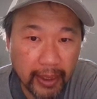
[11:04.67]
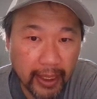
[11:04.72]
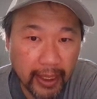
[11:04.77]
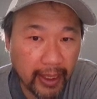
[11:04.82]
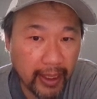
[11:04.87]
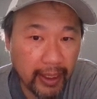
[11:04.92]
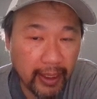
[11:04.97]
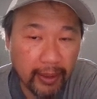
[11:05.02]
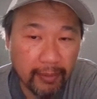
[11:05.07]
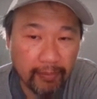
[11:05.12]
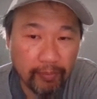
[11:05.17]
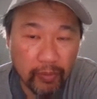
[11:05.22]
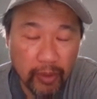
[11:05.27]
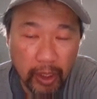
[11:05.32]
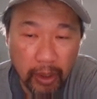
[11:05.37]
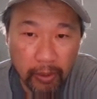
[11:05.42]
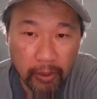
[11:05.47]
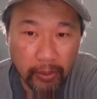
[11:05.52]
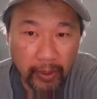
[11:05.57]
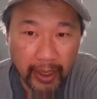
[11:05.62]
away,
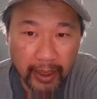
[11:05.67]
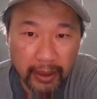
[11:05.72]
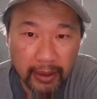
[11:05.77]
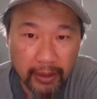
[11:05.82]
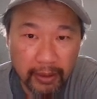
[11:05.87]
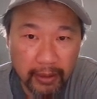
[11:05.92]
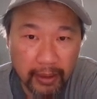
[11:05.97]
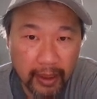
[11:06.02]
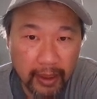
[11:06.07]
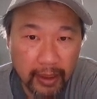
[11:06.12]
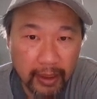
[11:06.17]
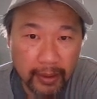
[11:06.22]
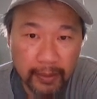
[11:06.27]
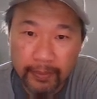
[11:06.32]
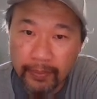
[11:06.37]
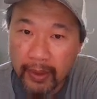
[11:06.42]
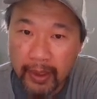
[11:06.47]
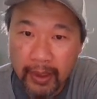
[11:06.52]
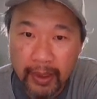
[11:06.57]
don't wait too long,